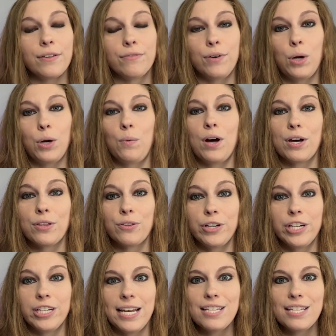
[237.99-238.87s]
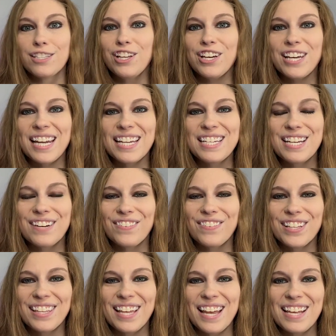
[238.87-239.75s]
photo walk through your desk looking at
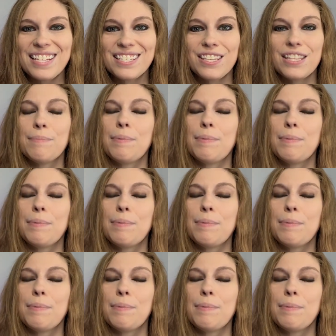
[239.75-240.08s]
different things so